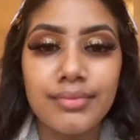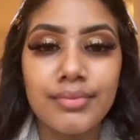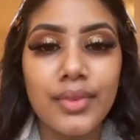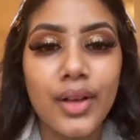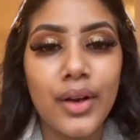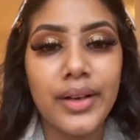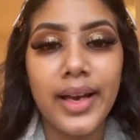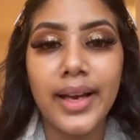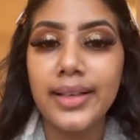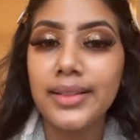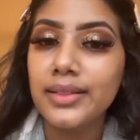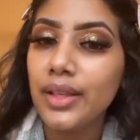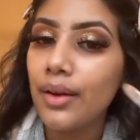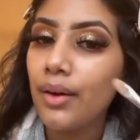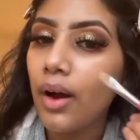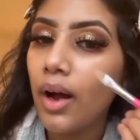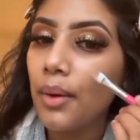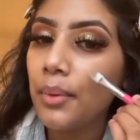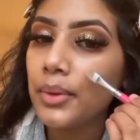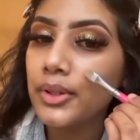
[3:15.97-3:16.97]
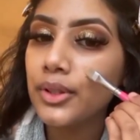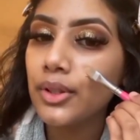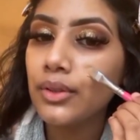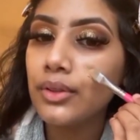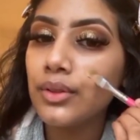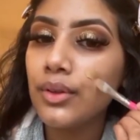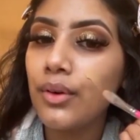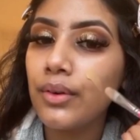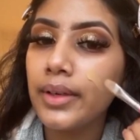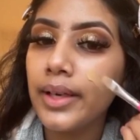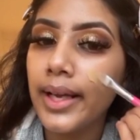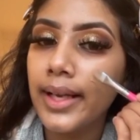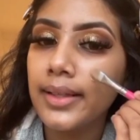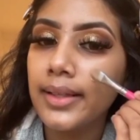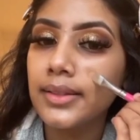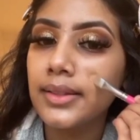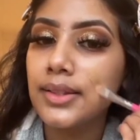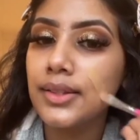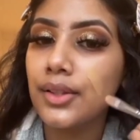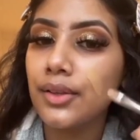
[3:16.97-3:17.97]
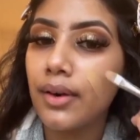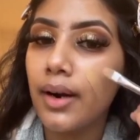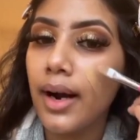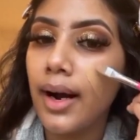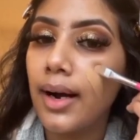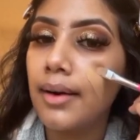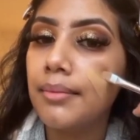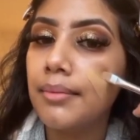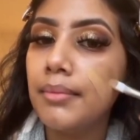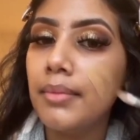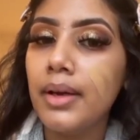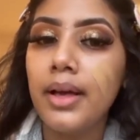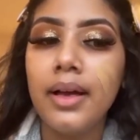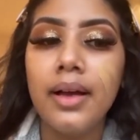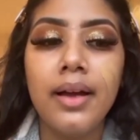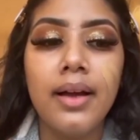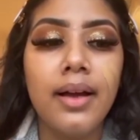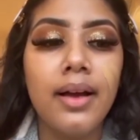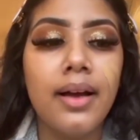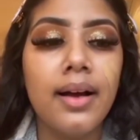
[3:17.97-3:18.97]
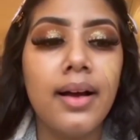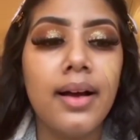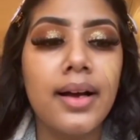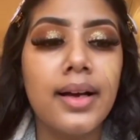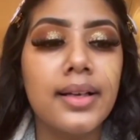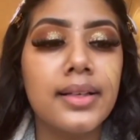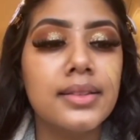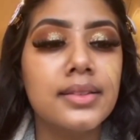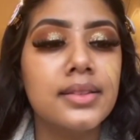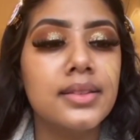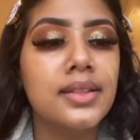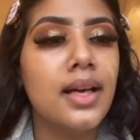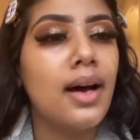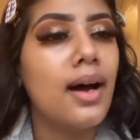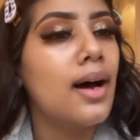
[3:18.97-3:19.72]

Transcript: Okay, so I was just on Instagram and